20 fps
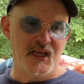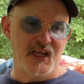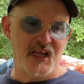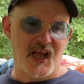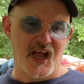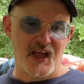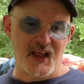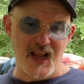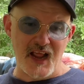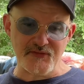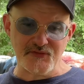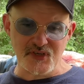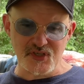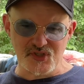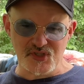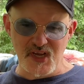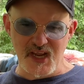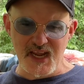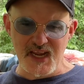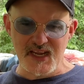I have to
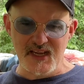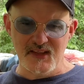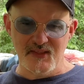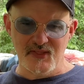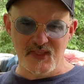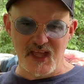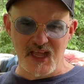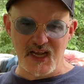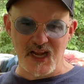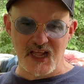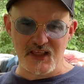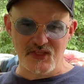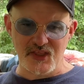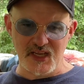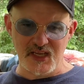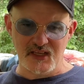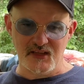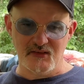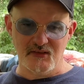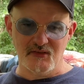say that I
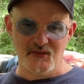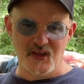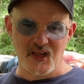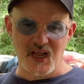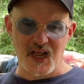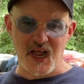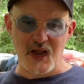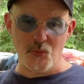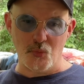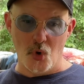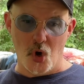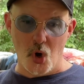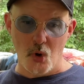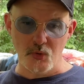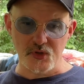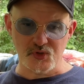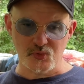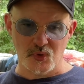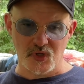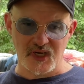think I
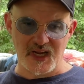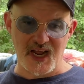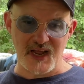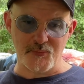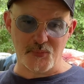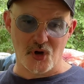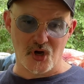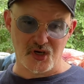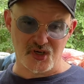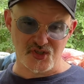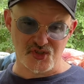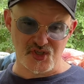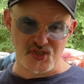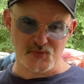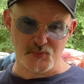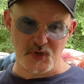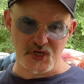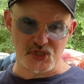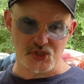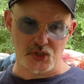always would have got Parkinson's
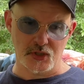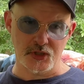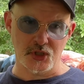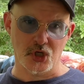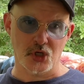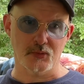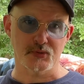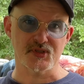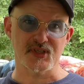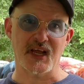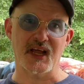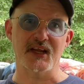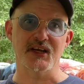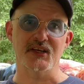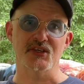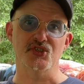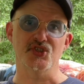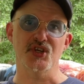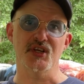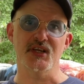based on the herbicide
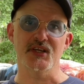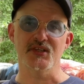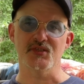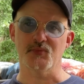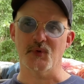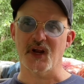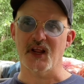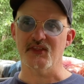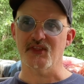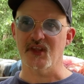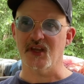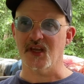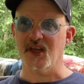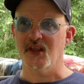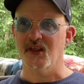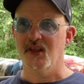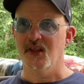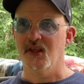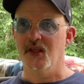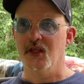and genes, but I think
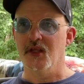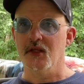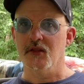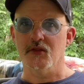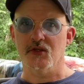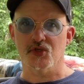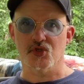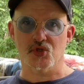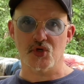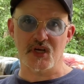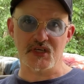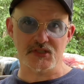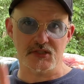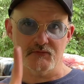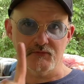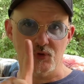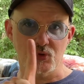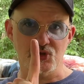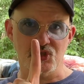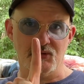the stress of
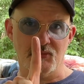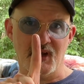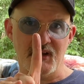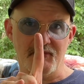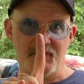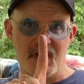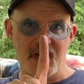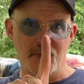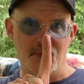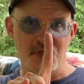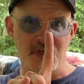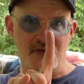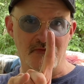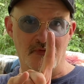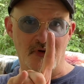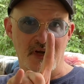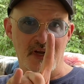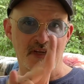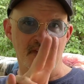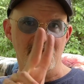losing my family and
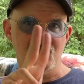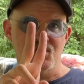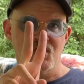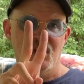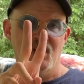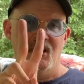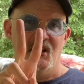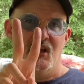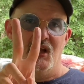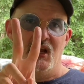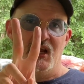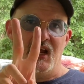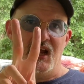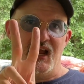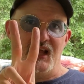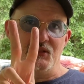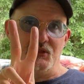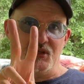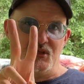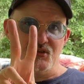friends
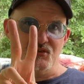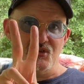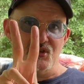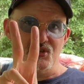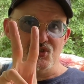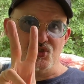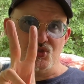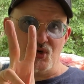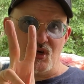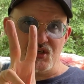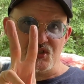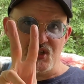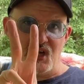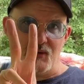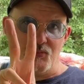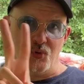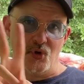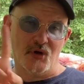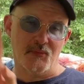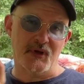and the stress that I
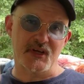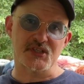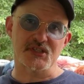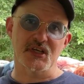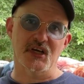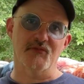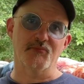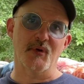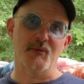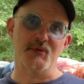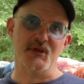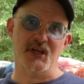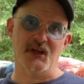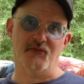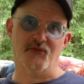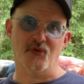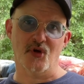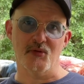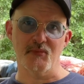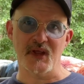put on myself by being a
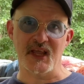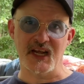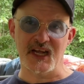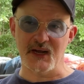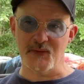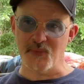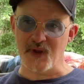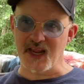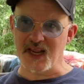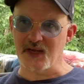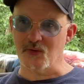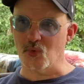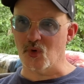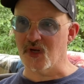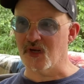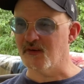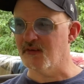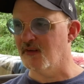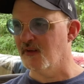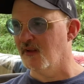front man in a band
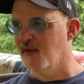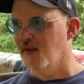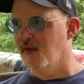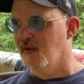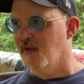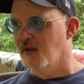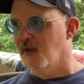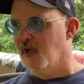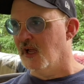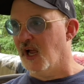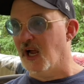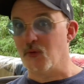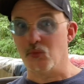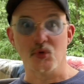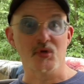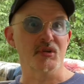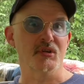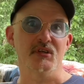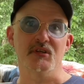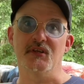when I
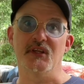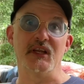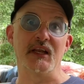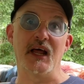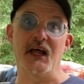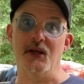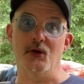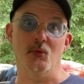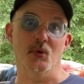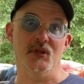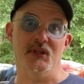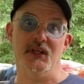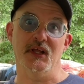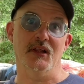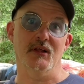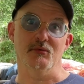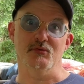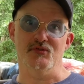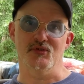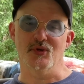really did not know what the hell
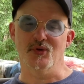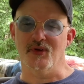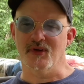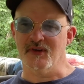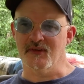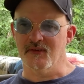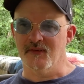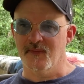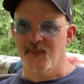I was doing